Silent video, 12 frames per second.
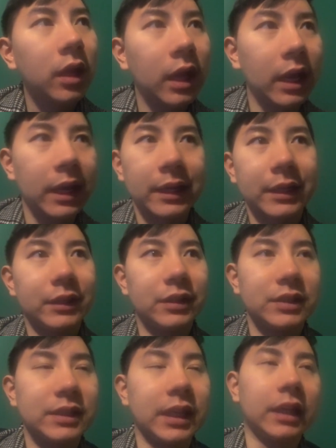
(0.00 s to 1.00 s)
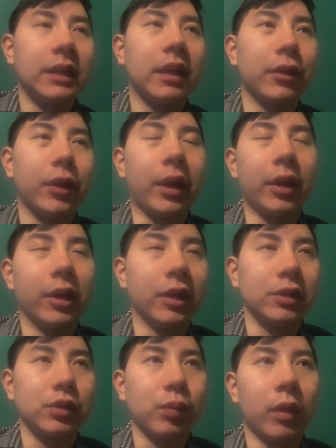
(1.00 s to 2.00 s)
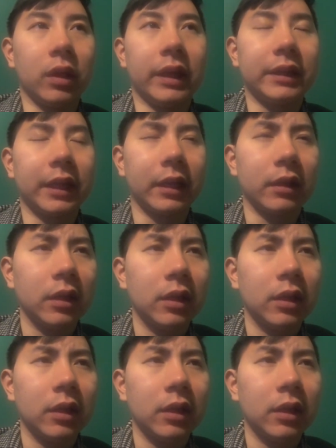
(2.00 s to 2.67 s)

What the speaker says: There's like another area as well, I think.